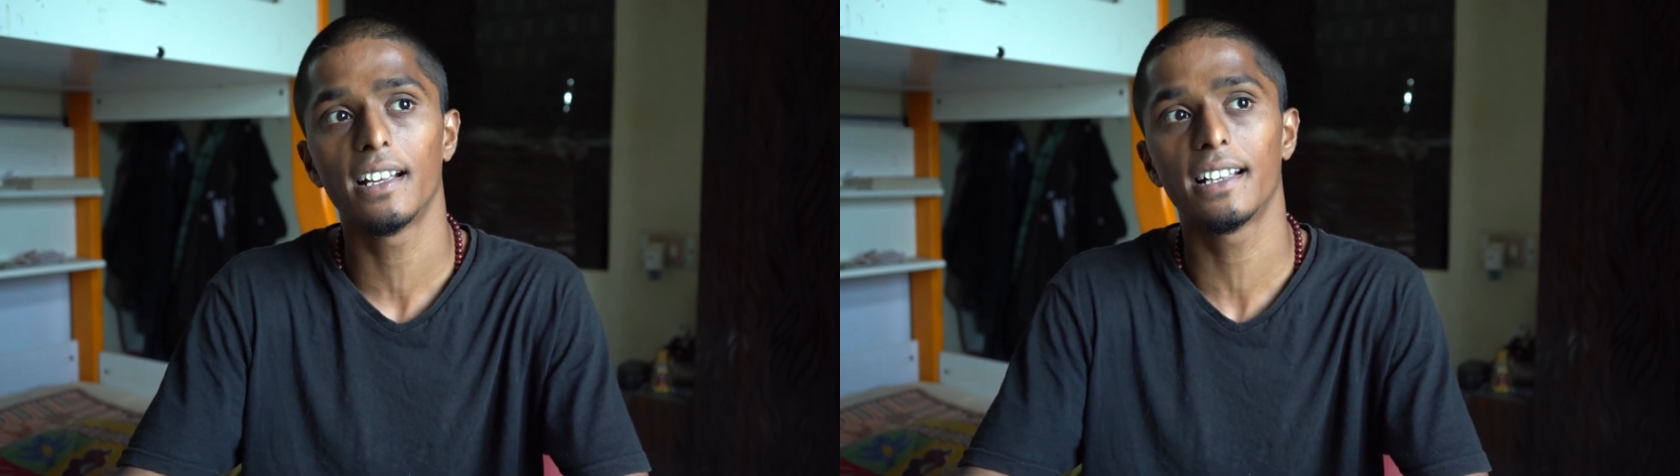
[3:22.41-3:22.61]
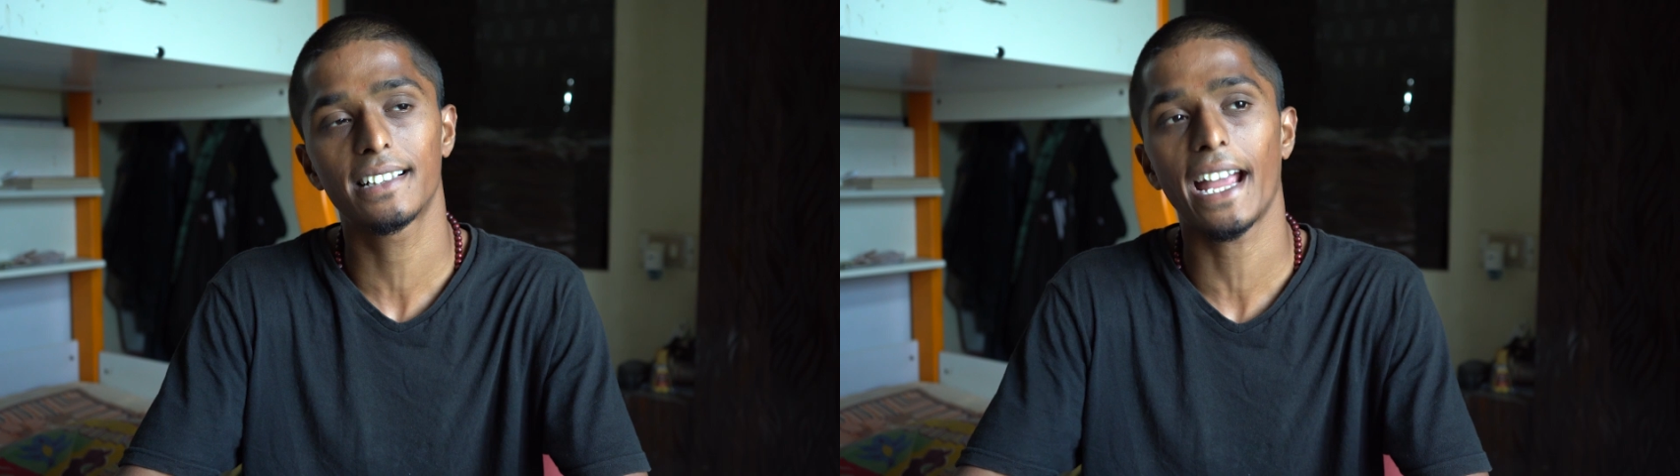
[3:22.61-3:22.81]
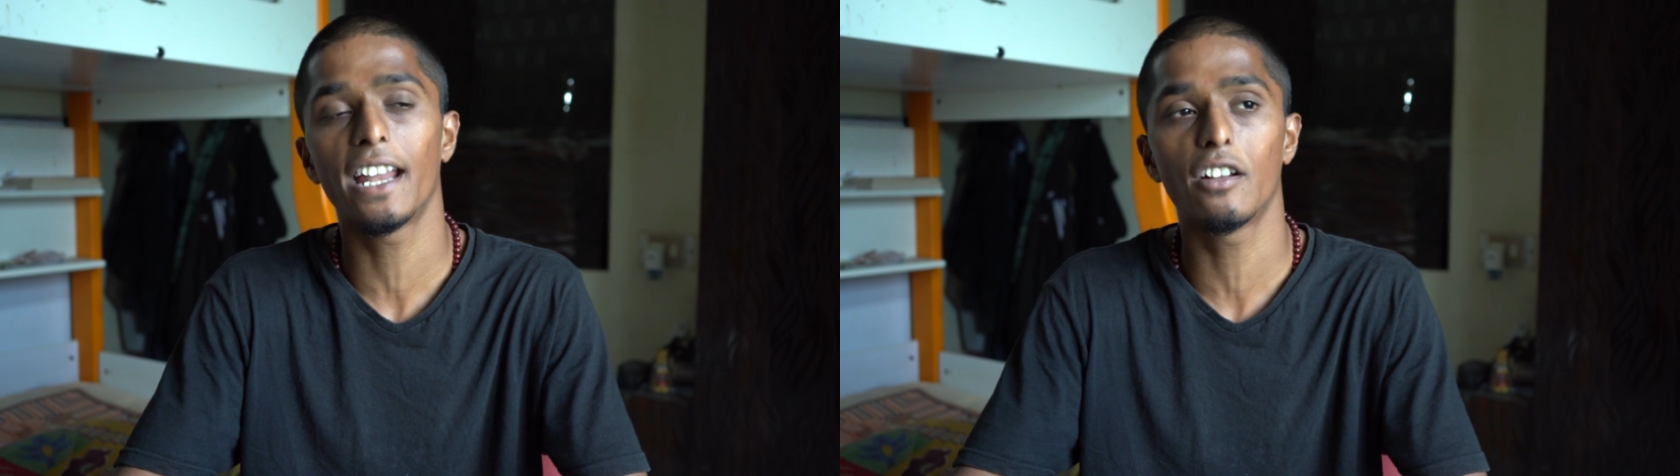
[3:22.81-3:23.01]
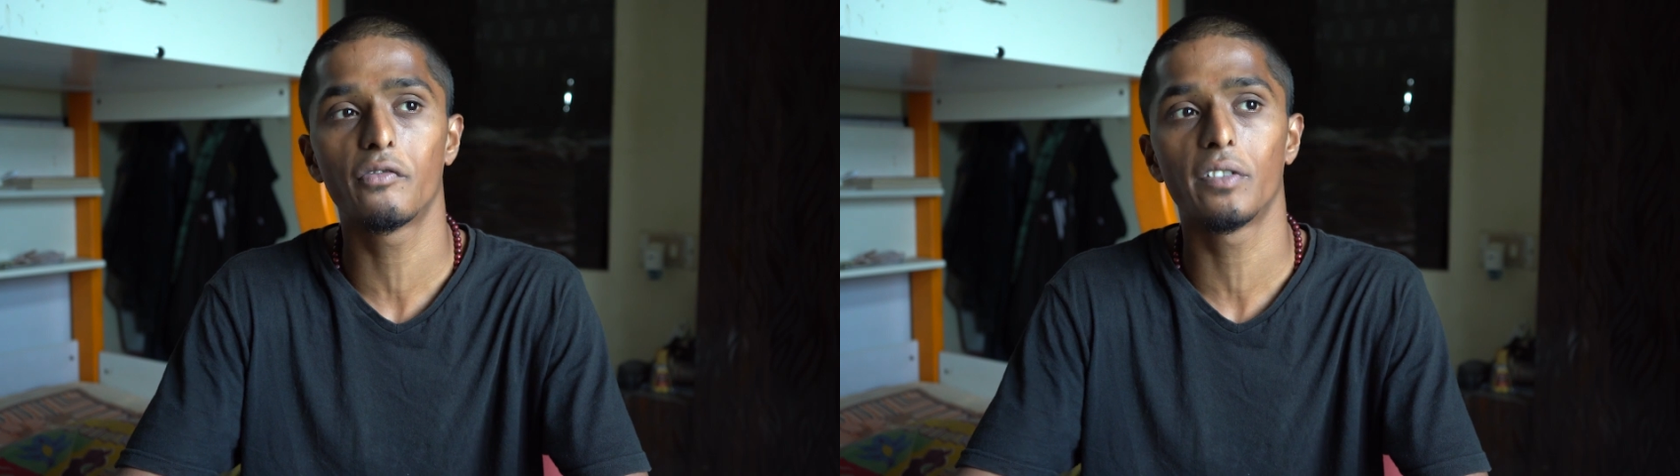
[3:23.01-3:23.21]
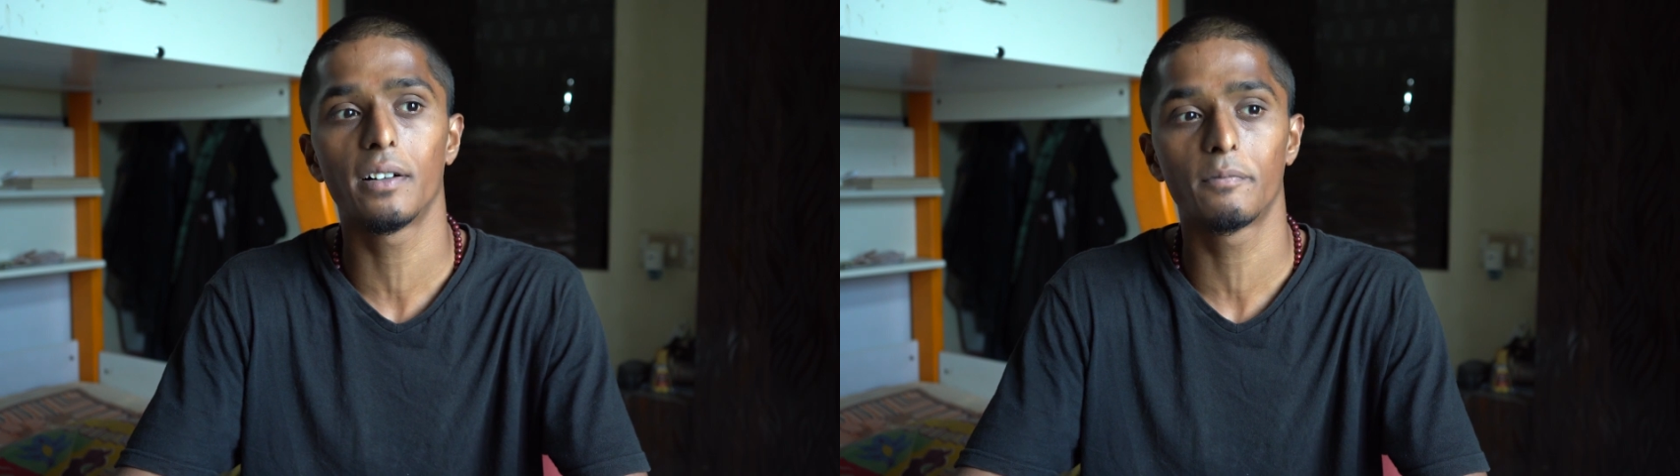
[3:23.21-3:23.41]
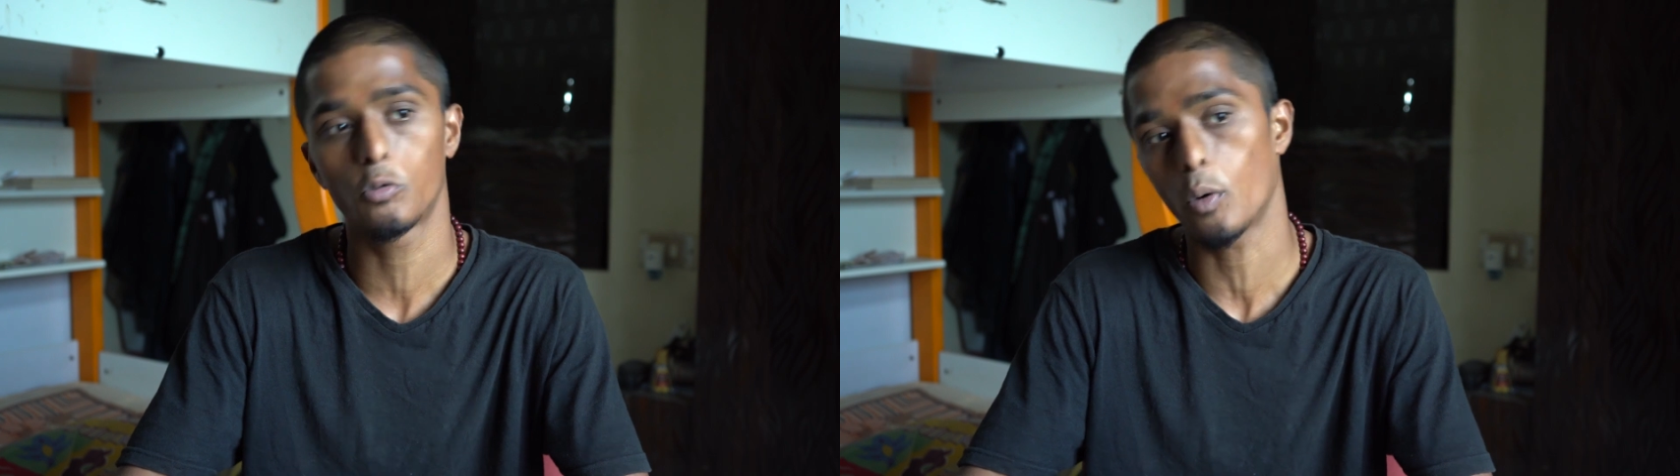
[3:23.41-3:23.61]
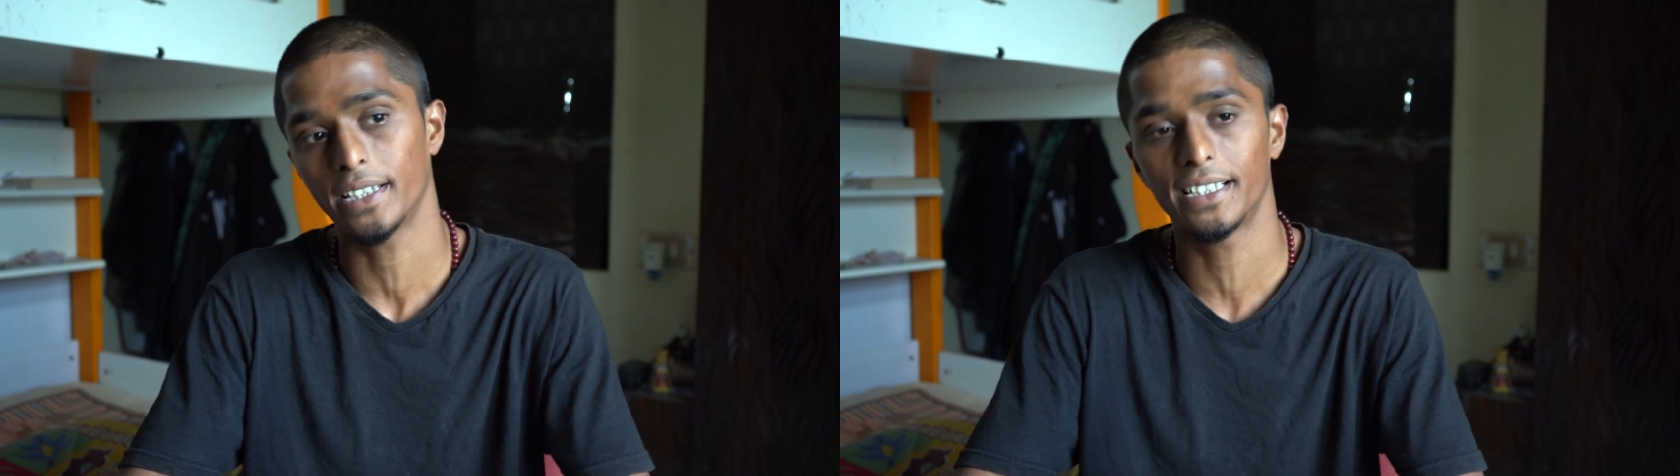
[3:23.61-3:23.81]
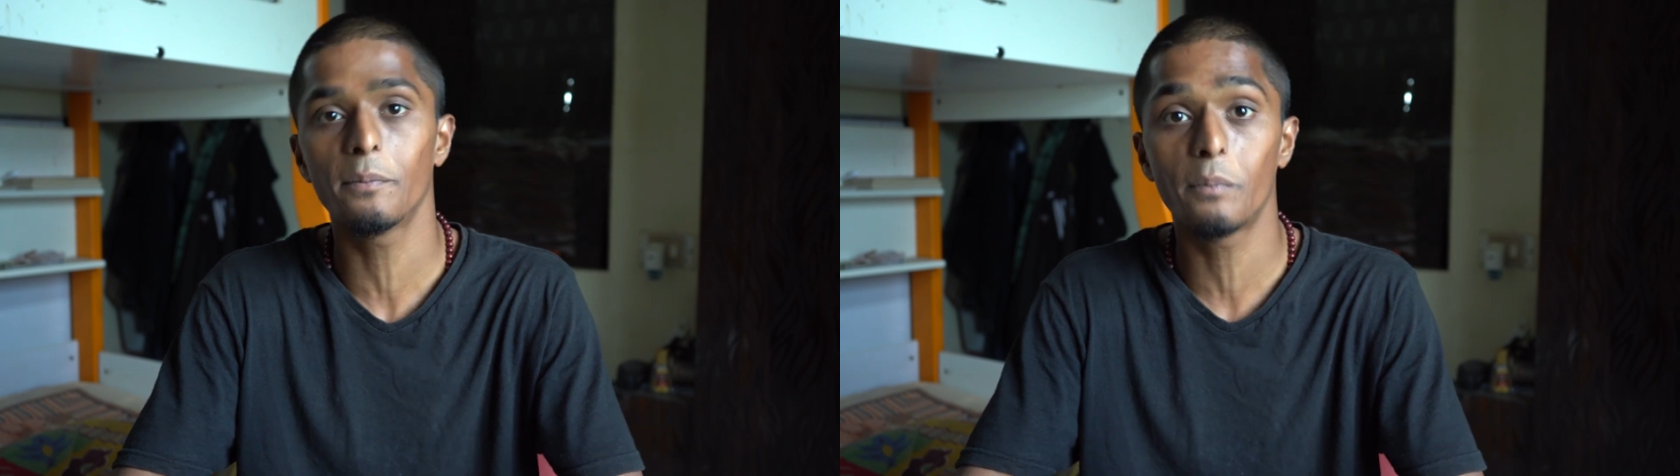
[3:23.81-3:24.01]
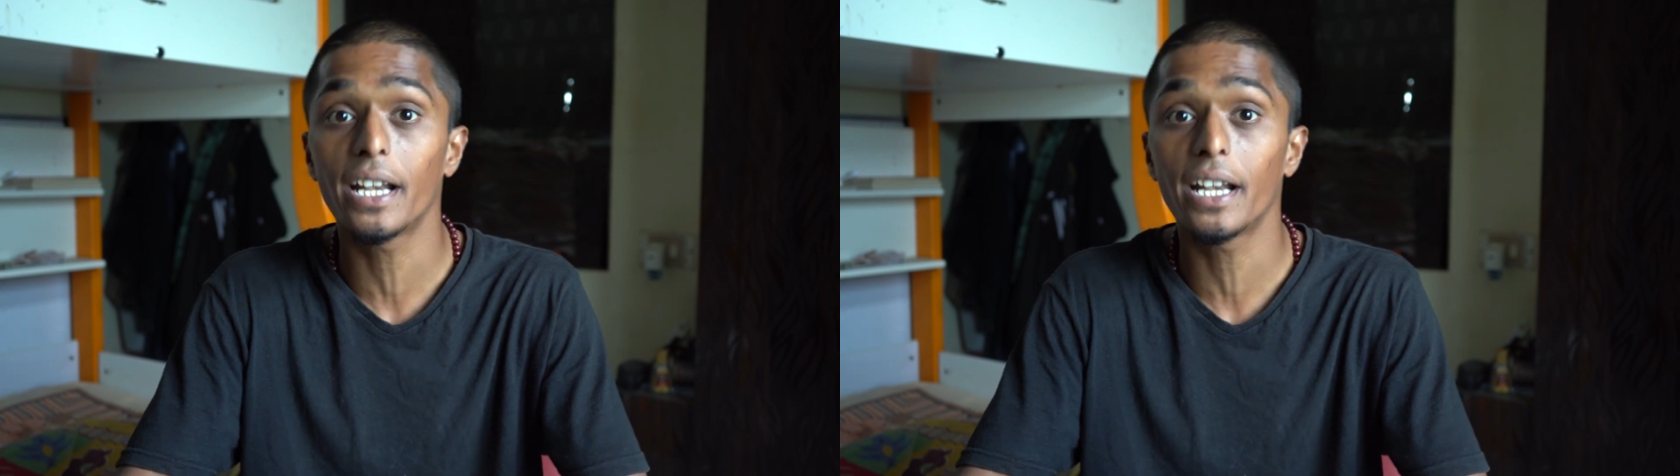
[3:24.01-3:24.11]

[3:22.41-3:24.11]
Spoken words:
is kind of a question,